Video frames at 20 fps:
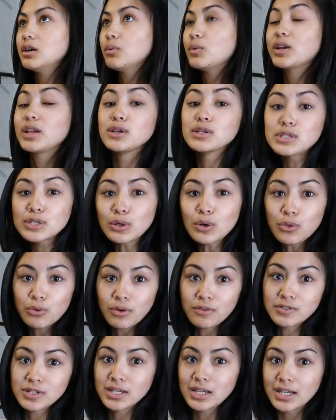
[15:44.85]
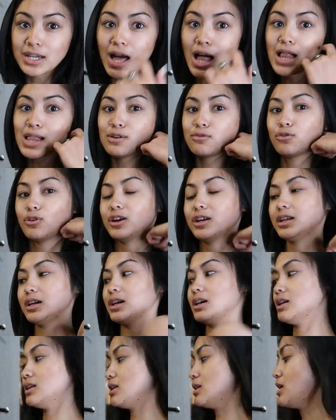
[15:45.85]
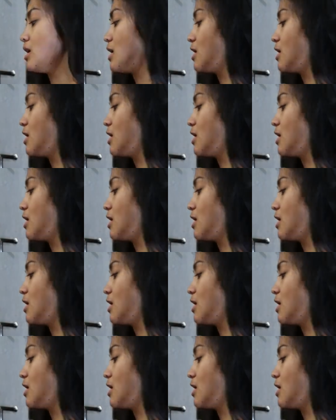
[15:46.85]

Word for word: when I used to go thrifting in California,